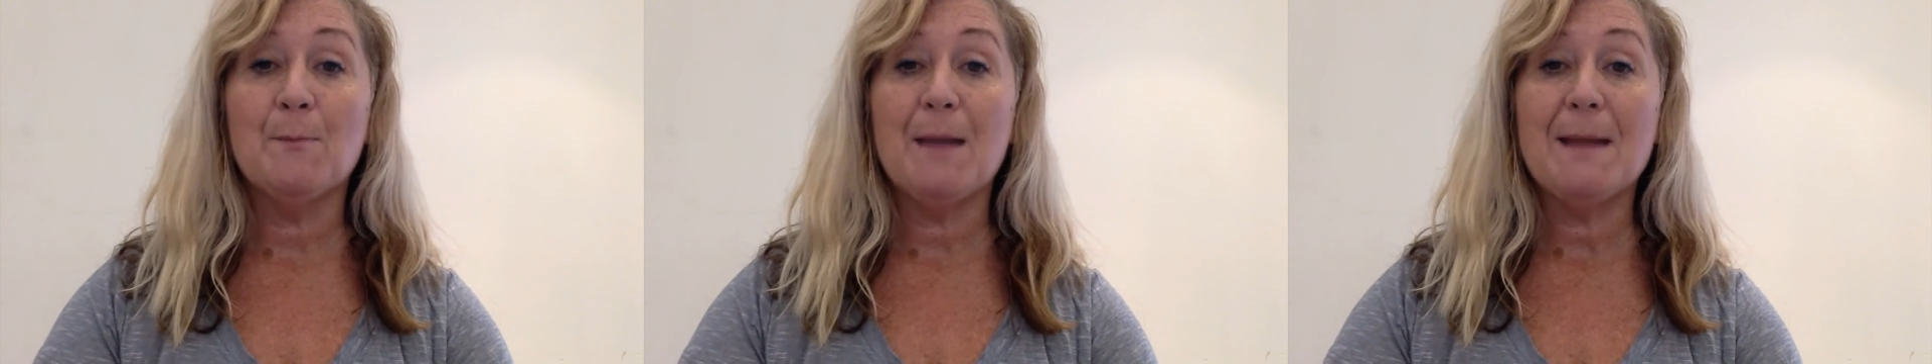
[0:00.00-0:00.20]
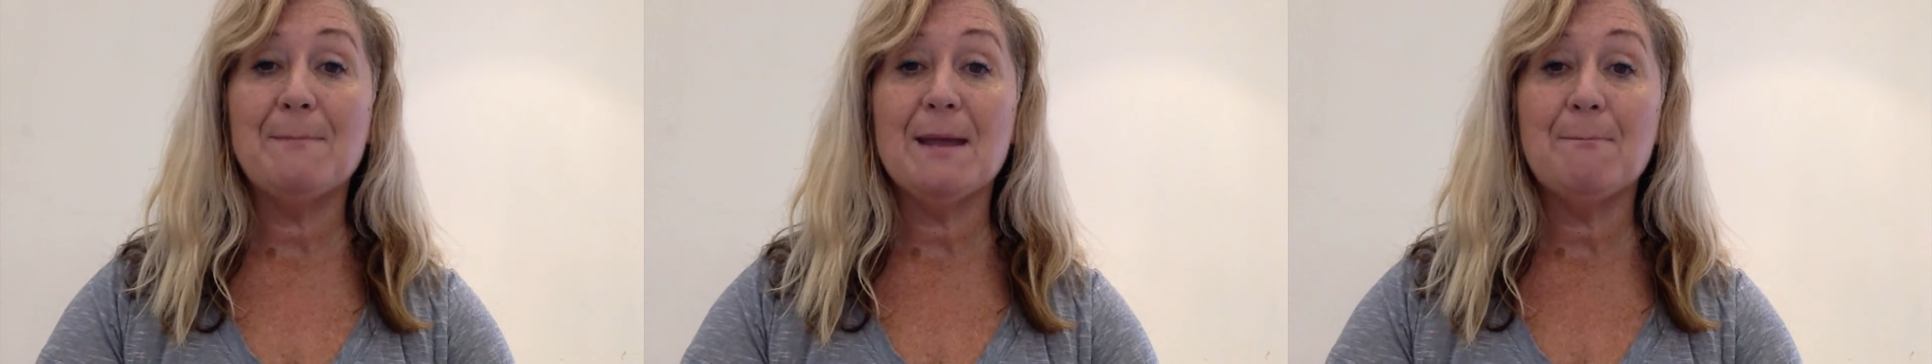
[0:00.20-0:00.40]

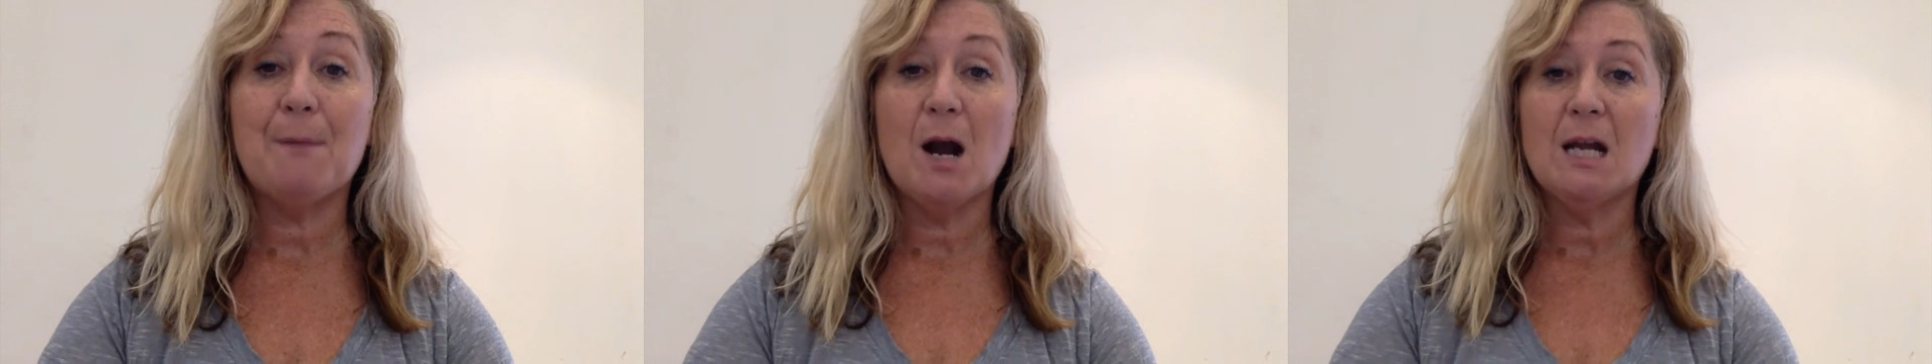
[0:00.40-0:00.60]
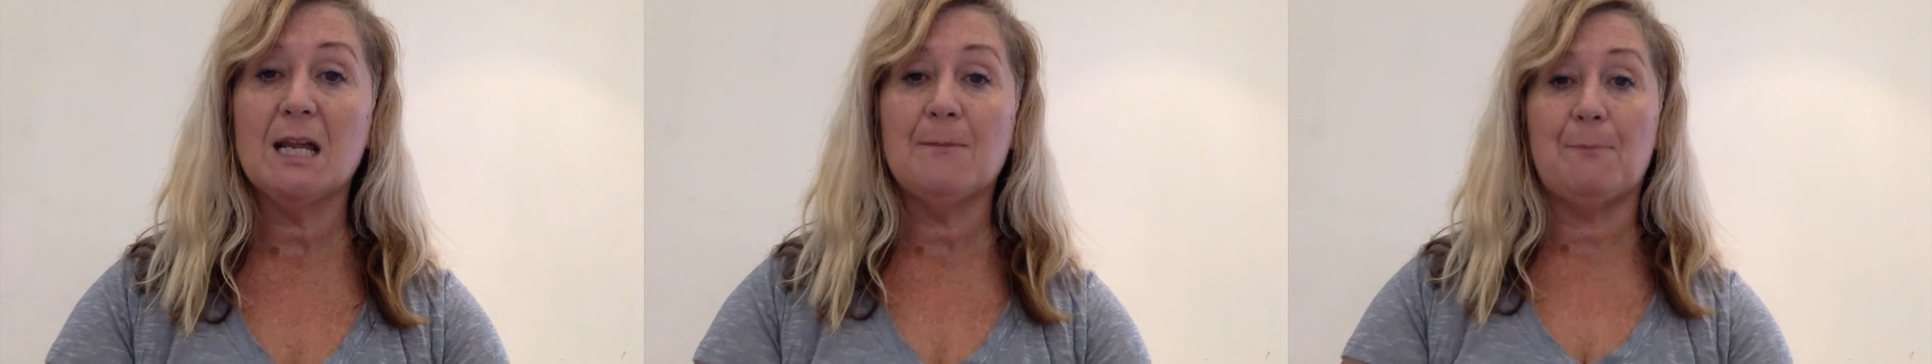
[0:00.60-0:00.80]
baby
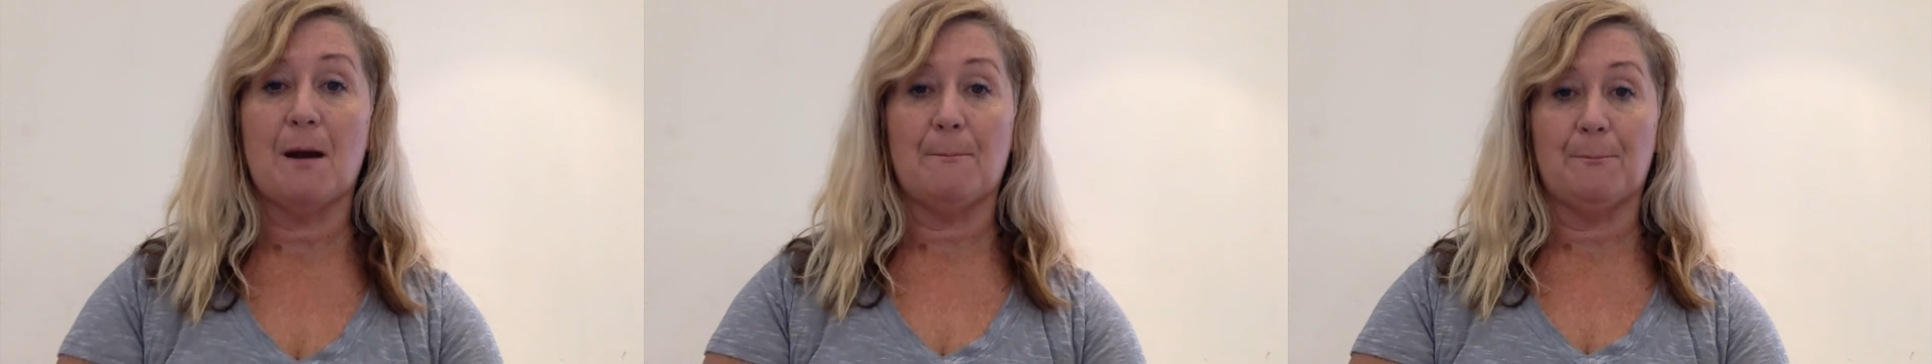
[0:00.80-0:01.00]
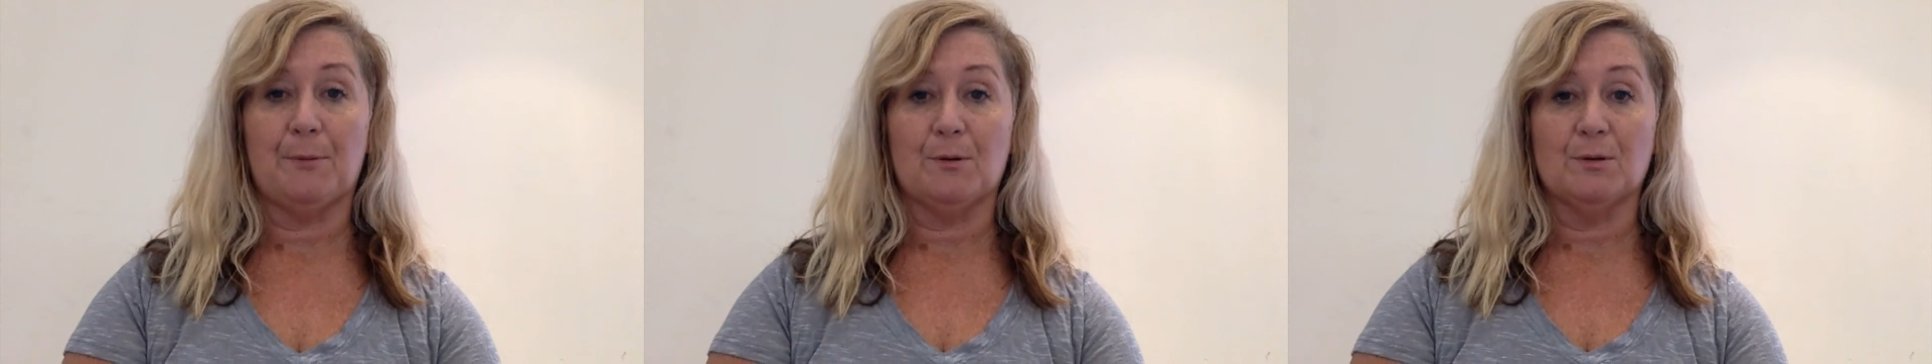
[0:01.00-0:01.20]
buggy
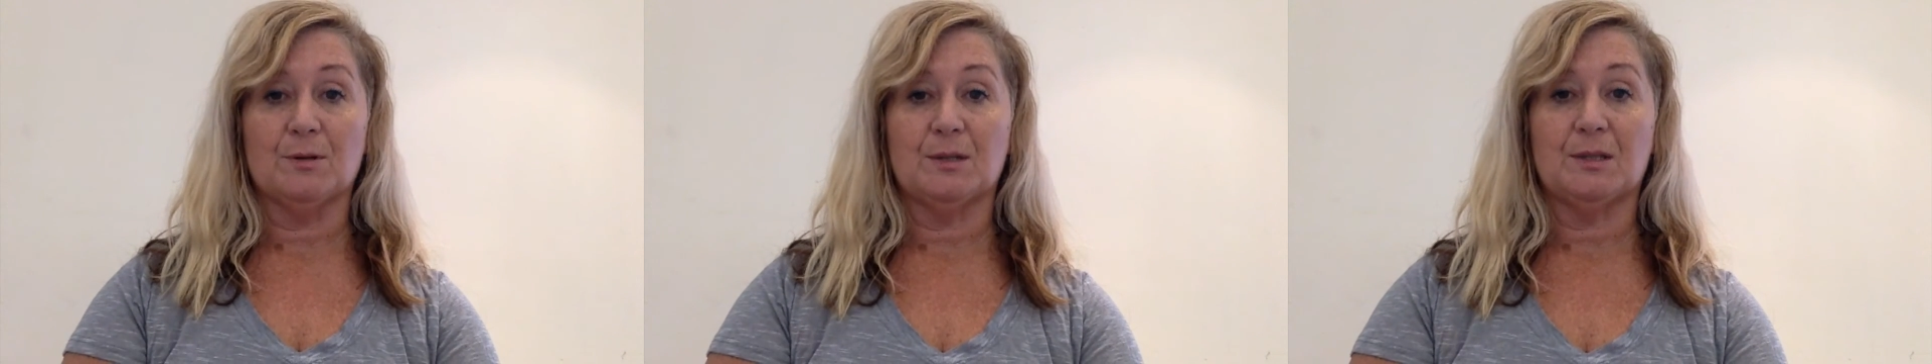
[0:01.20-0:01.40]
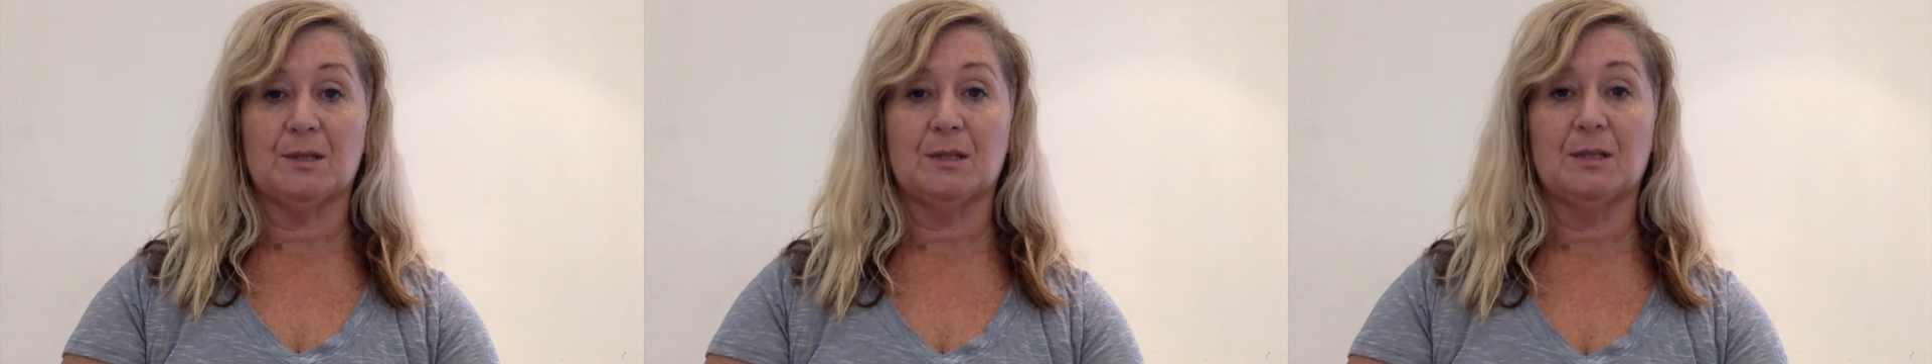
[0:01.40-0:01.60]

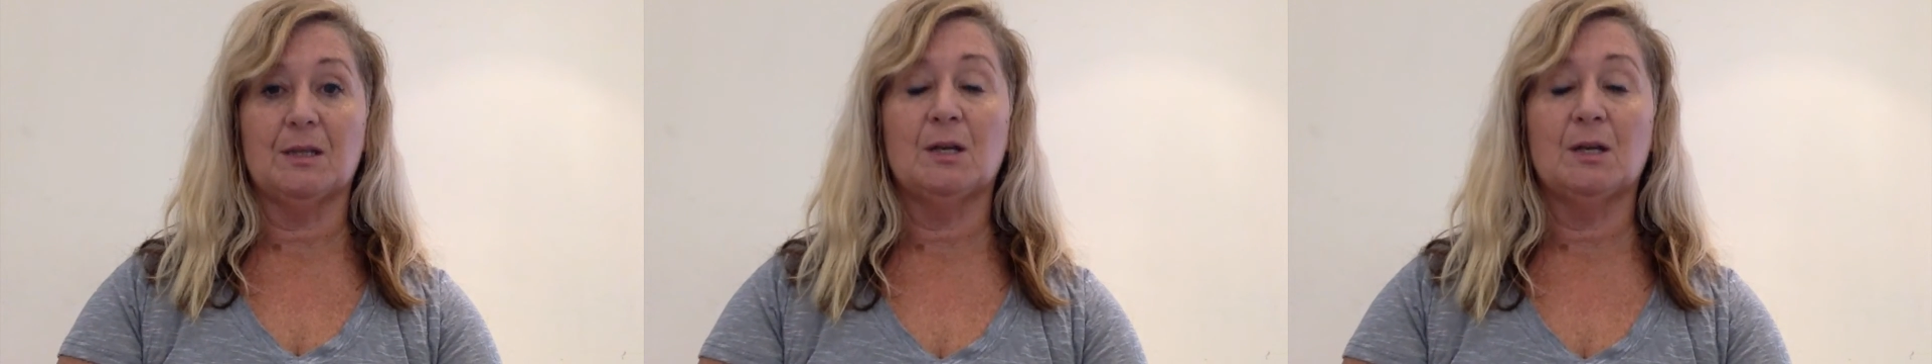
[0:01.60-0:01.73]
bumpers.